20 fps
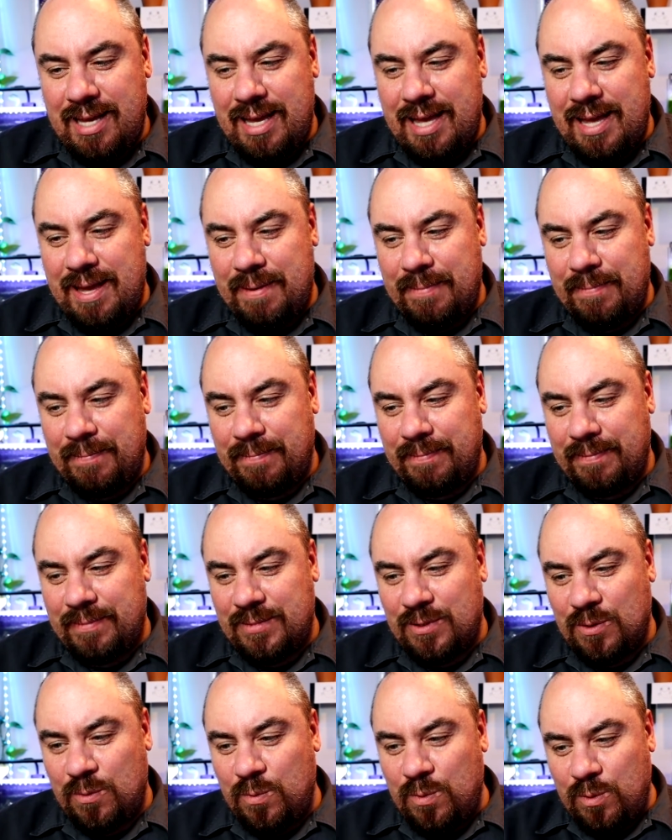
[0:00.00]
Um,
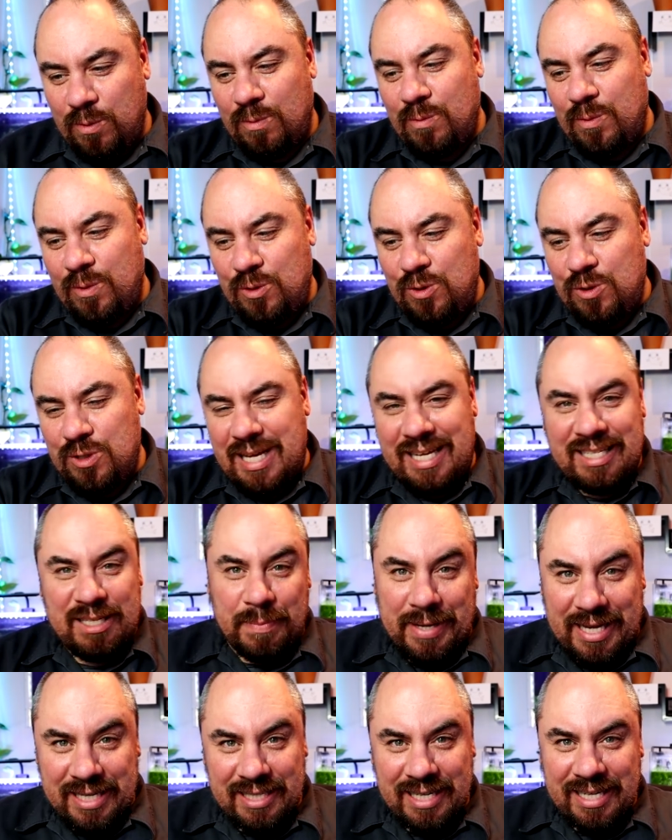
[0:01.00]
so we'll, we'll use that as a
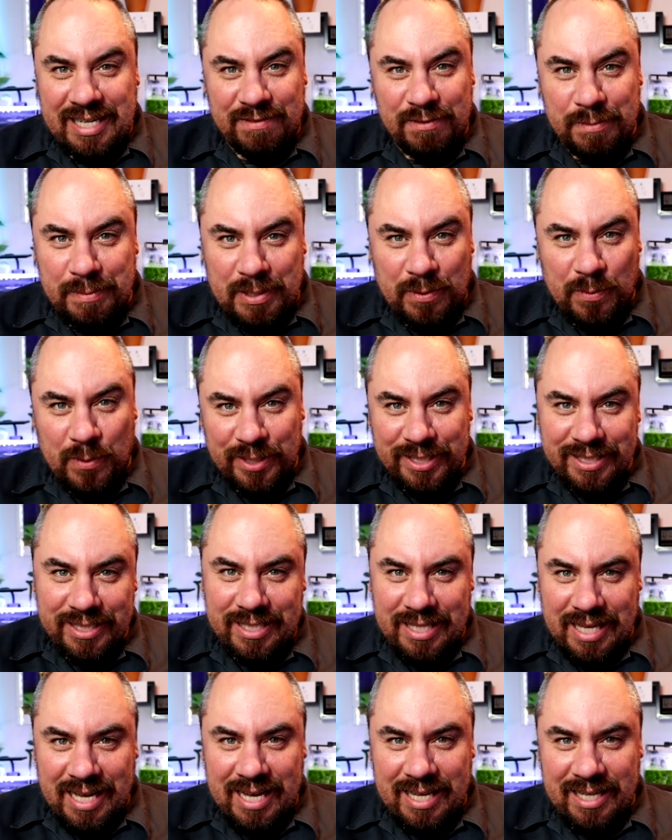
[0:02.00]
baseline. Everybody wants
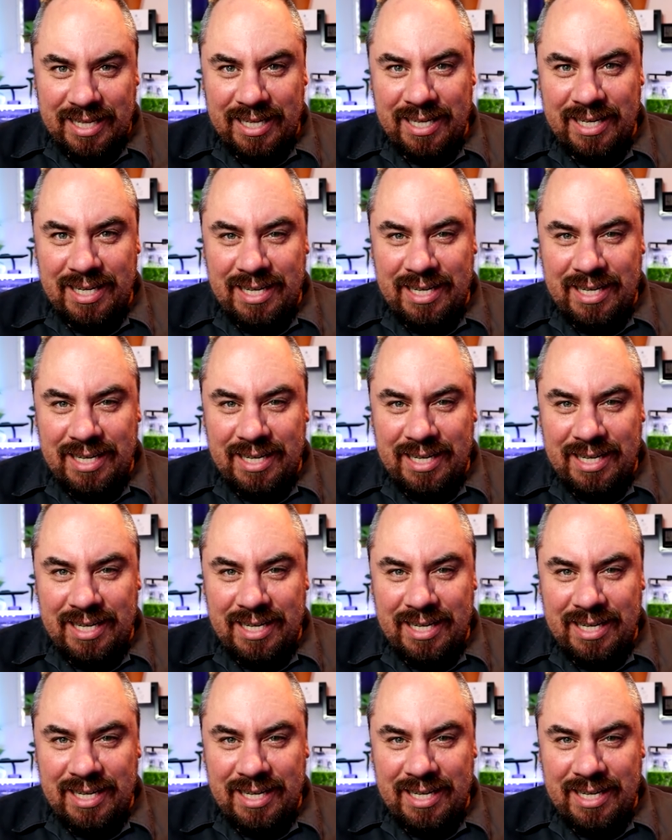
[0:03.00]
that.